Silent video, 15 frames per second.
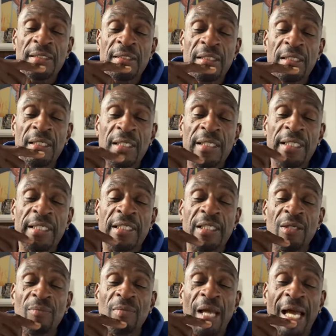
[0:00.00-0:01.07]
Yeah, hit
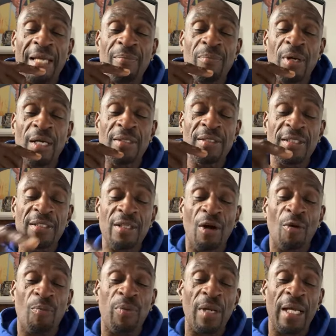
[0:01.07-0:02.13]
them like buttons and
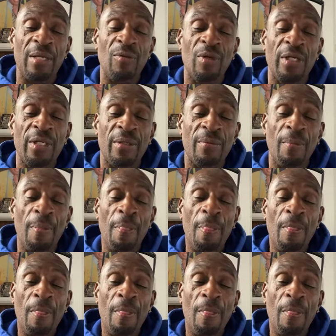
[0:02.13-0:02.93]
don't play with it.